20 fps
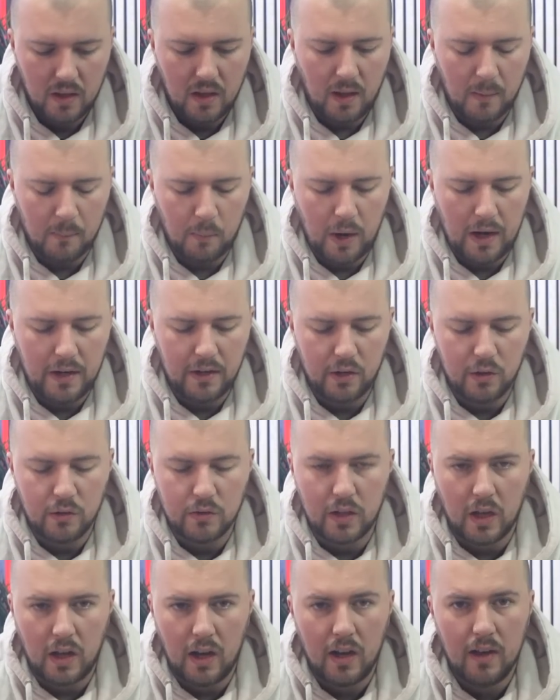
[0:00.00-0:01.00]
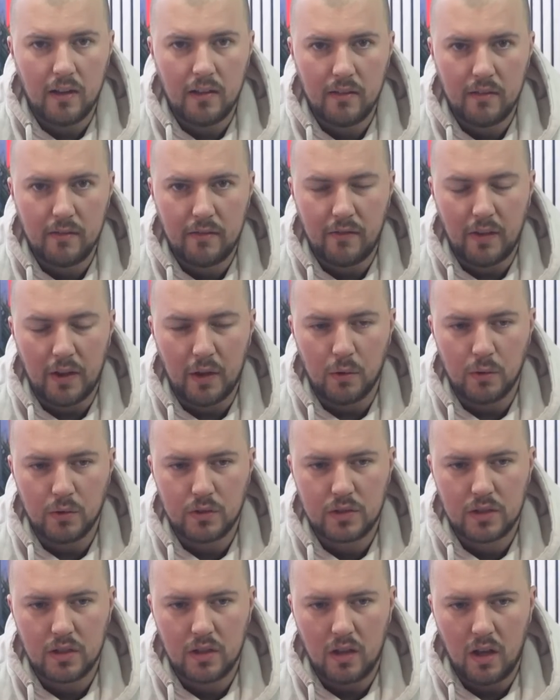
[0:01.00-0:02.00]
A brand new dart
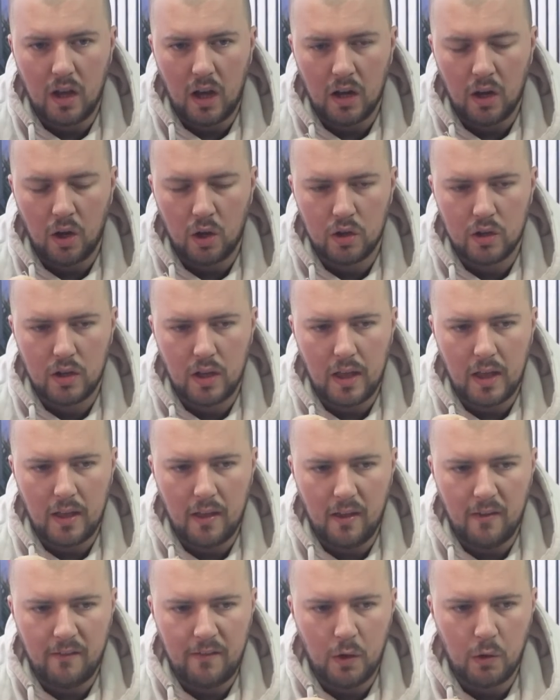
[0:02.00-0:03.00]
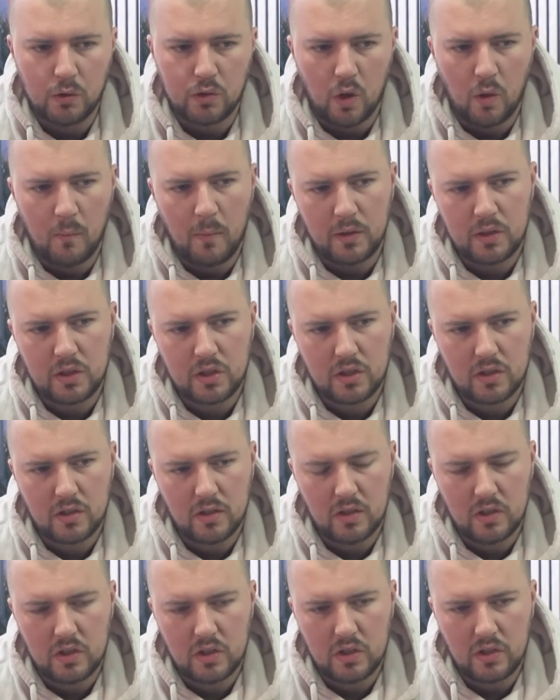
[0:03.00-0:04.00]
feels a lot. It feels almost,
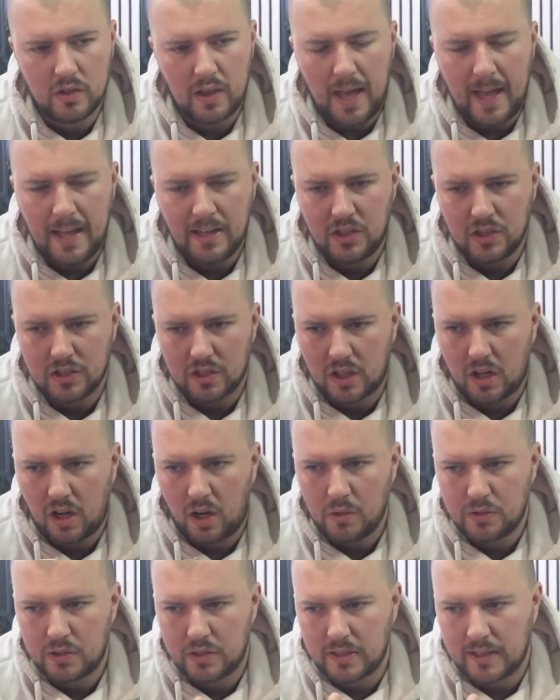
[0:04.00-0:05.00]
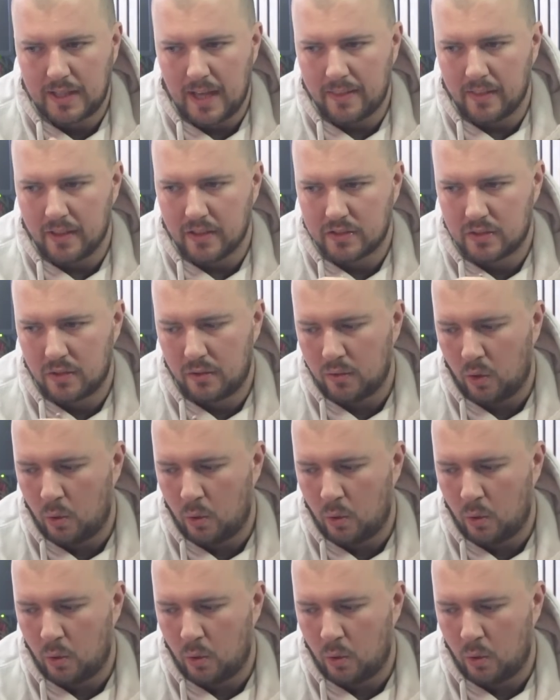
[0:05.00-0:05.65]
the edges are closer together, so it